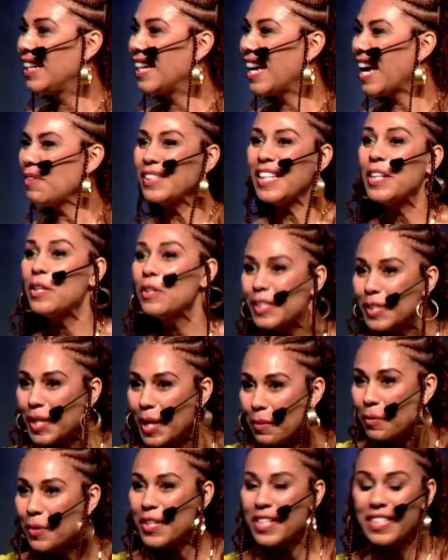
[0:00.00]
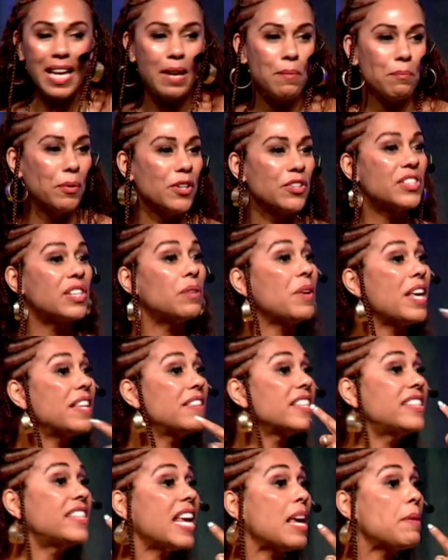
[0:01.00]
I was like, it's like we're the same person. We had the
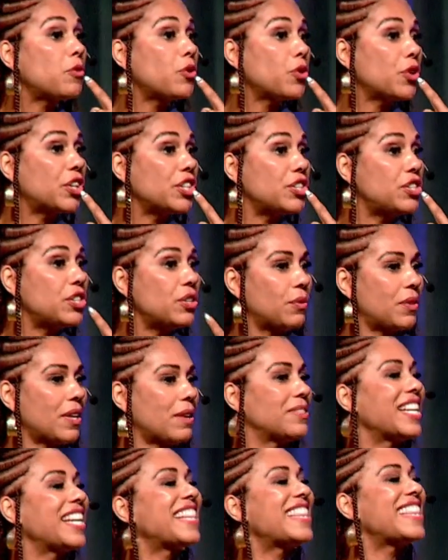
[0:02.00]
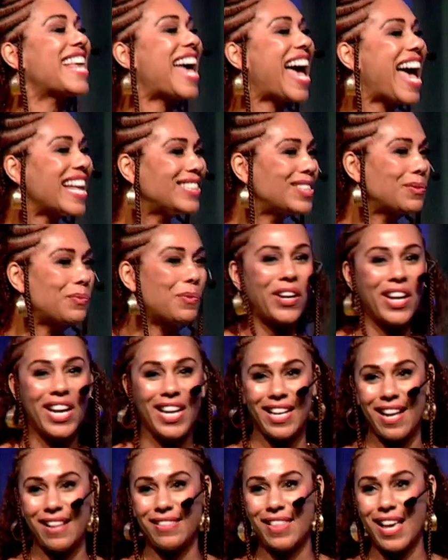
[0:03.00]
same crooked tooth. I was like, that's where I
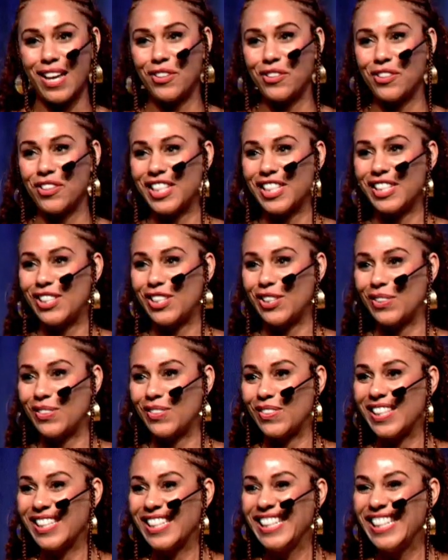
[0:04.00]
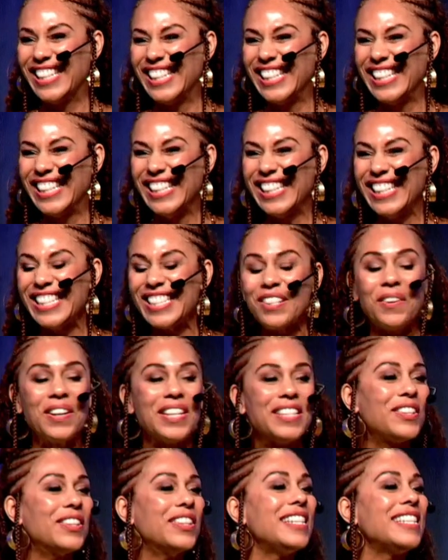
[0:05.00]
got that crooked tooth. So I
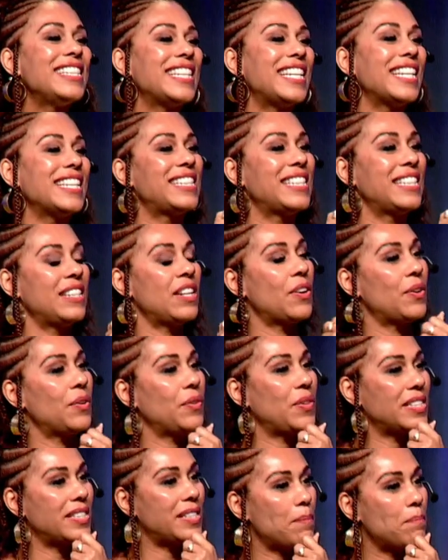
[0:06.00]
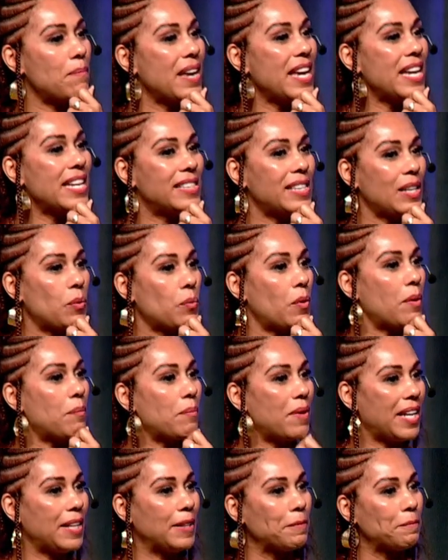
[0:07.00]
started to get to know this amazing
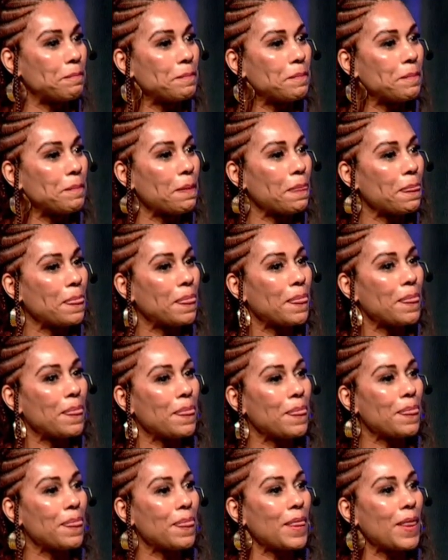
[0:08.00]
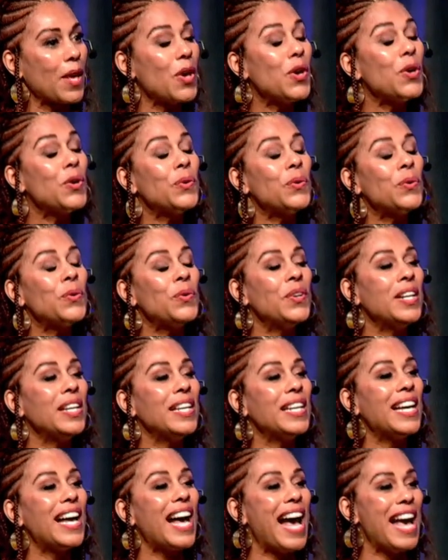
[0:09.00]
woman who
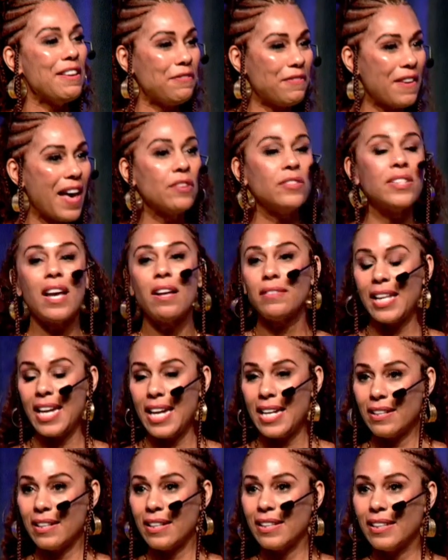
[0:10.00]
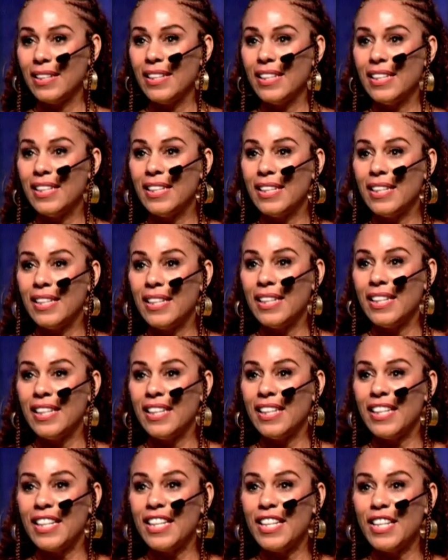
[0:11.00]
I found out later,
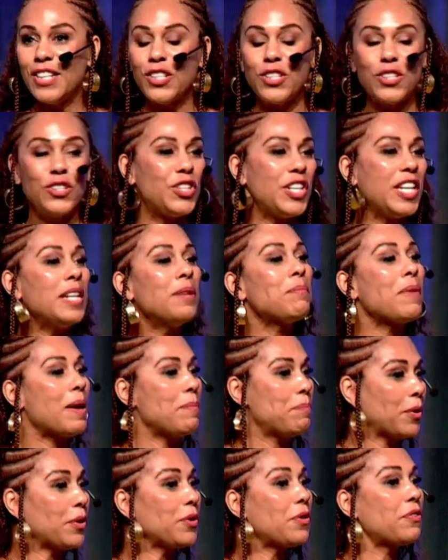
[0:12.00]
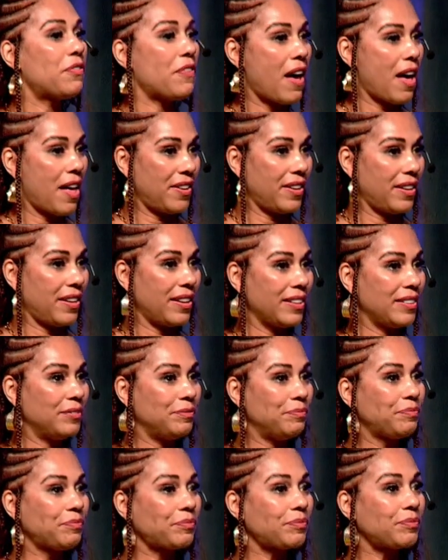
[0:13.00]
she and my birth father,
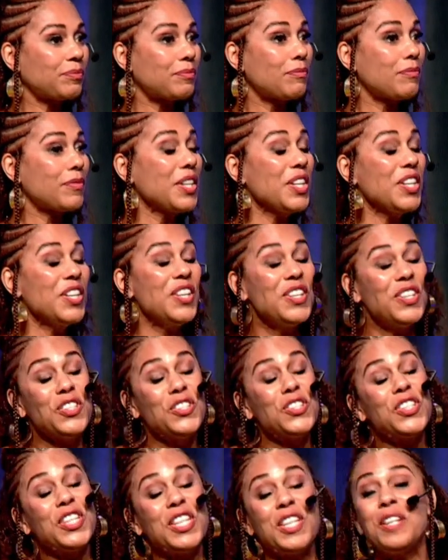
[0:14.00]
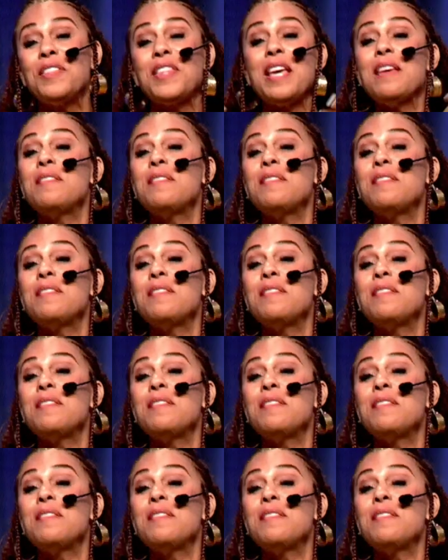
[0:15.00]
they